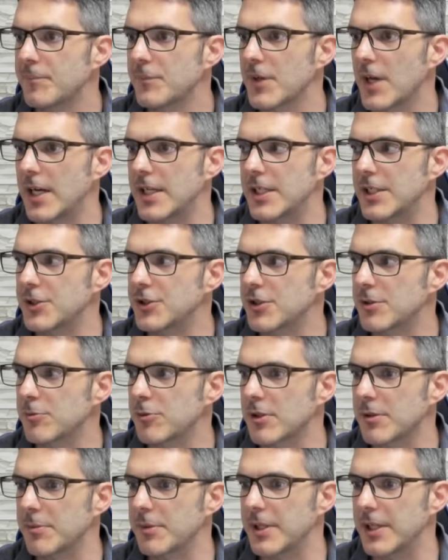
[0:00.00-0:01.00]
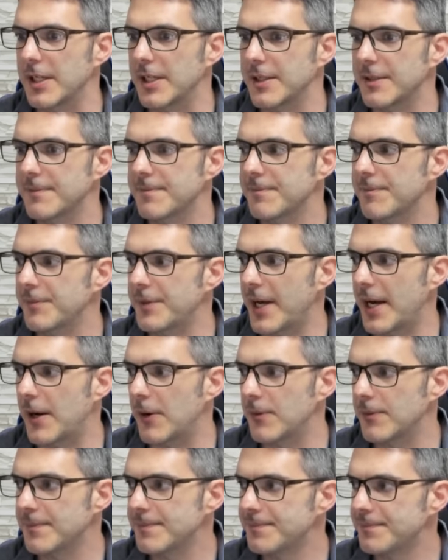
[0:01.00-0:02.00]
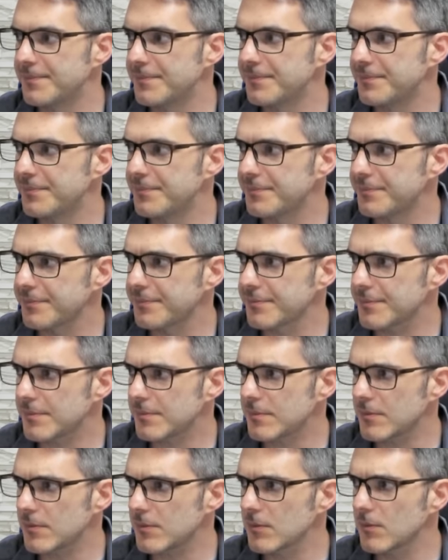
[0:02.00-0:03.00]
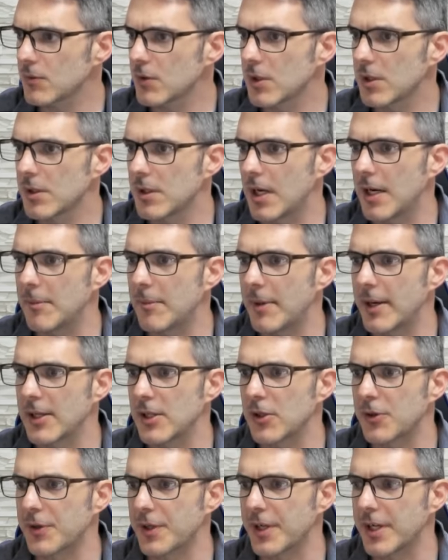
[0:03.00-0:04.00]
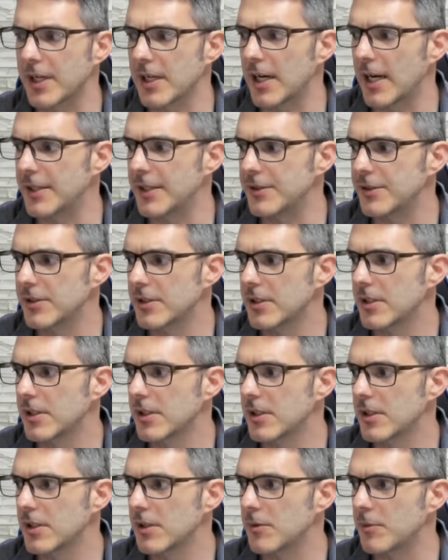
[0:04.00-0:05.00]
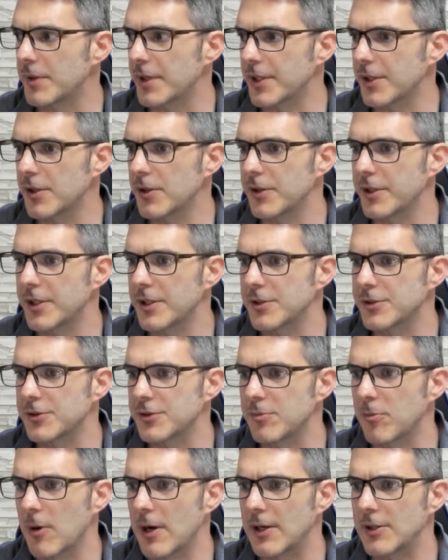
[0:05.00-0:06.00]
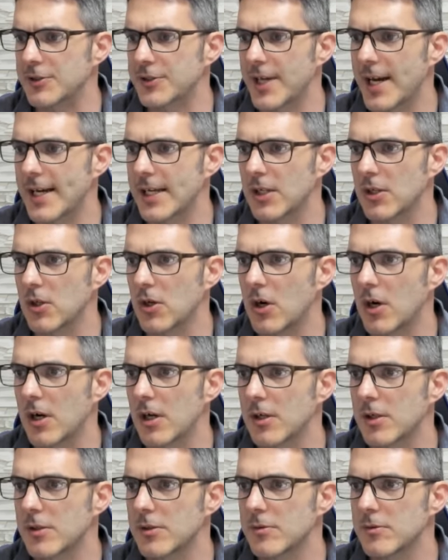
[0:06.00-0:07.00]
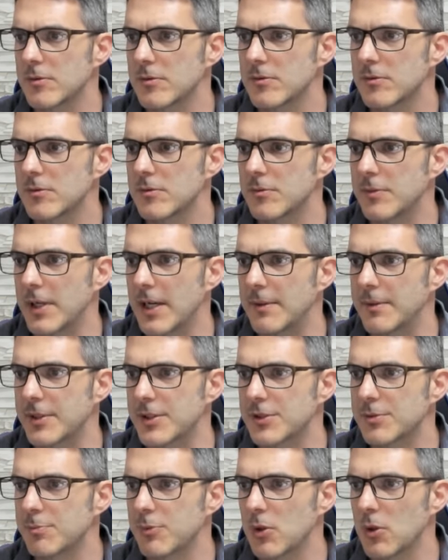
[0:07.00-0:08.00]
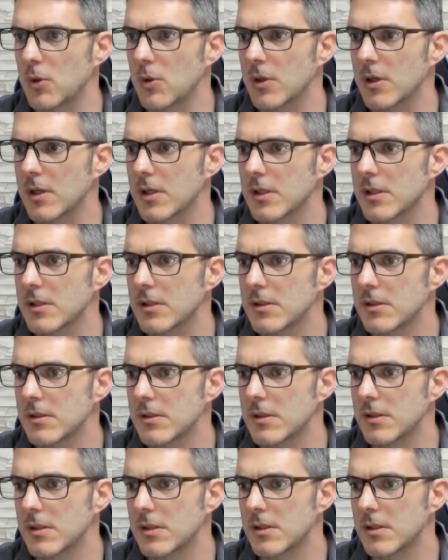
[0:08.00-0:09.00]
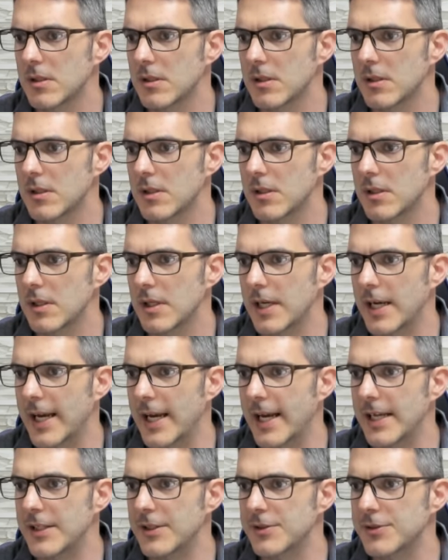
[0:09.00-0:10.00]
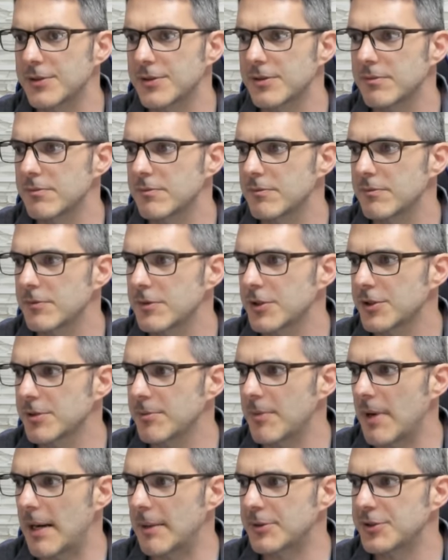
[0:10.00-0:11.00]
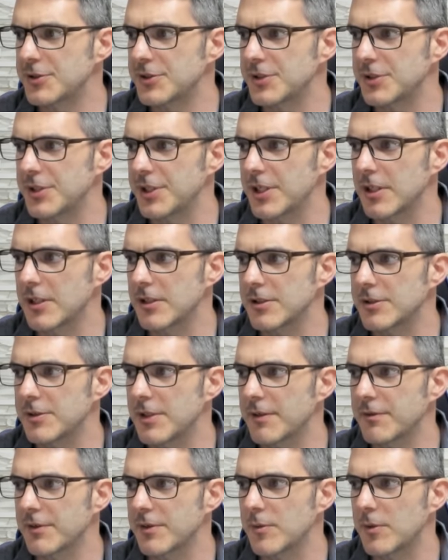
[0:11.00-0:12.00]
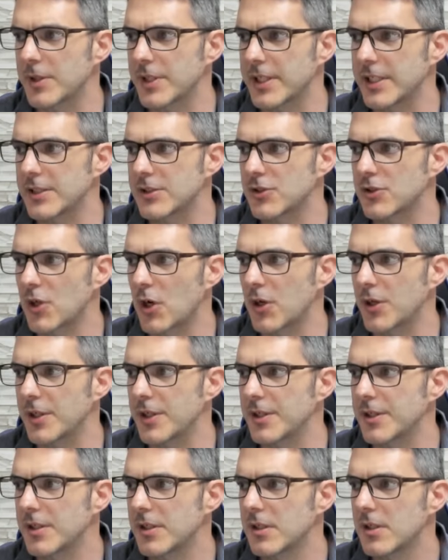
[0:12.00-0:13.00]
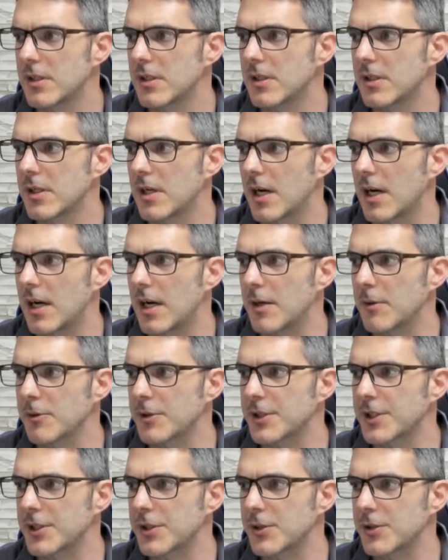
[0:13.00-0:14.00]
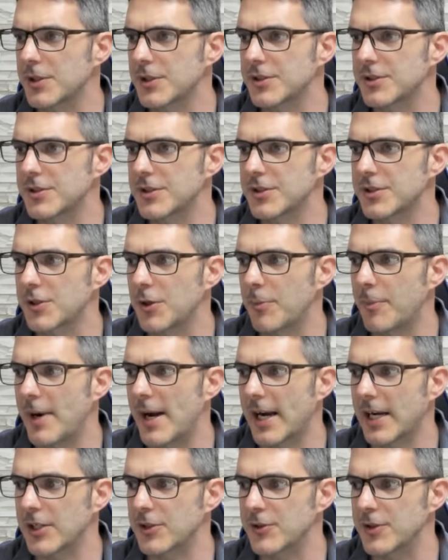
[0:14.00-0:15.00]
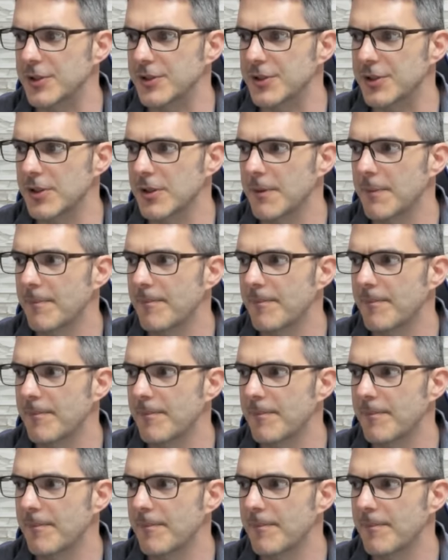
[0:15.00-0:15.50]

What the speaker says: and it should bring me in. Now, my learning, when I go here to browse catalog, we have explore, and there's some options in here. You definitely want to get started. We're going to go to Cisco Packet Tracer,